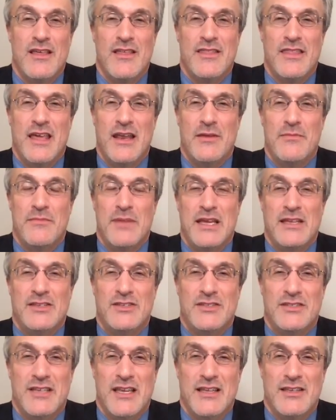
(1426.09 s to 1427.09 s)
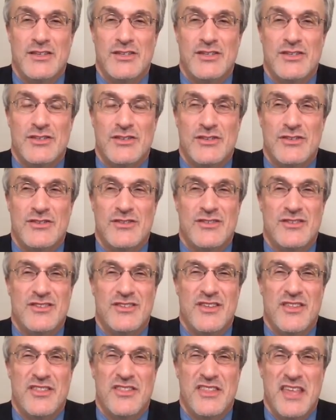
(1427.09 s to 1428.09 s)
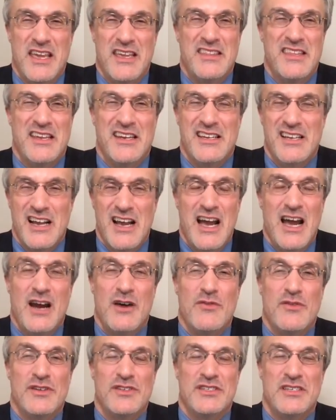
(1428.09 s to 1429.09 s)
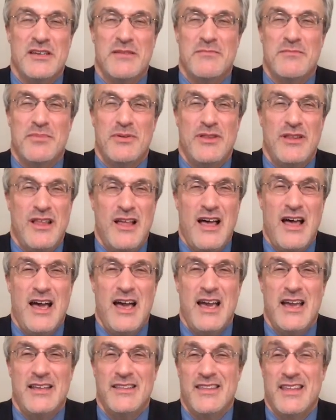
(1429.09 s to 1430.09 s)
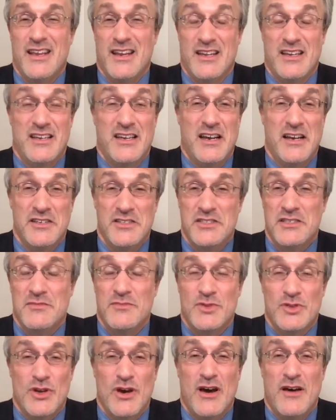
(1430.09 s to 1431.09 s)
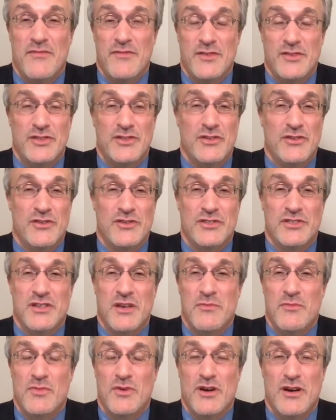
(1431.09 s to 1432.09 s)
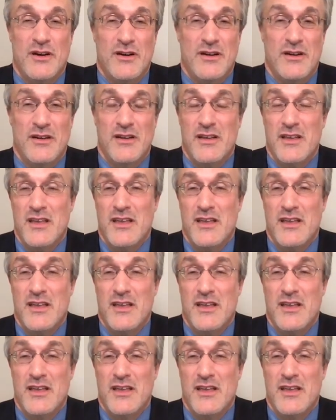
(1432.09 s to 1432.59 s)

that it made sense to think that Congress implied that a customs officer somewhere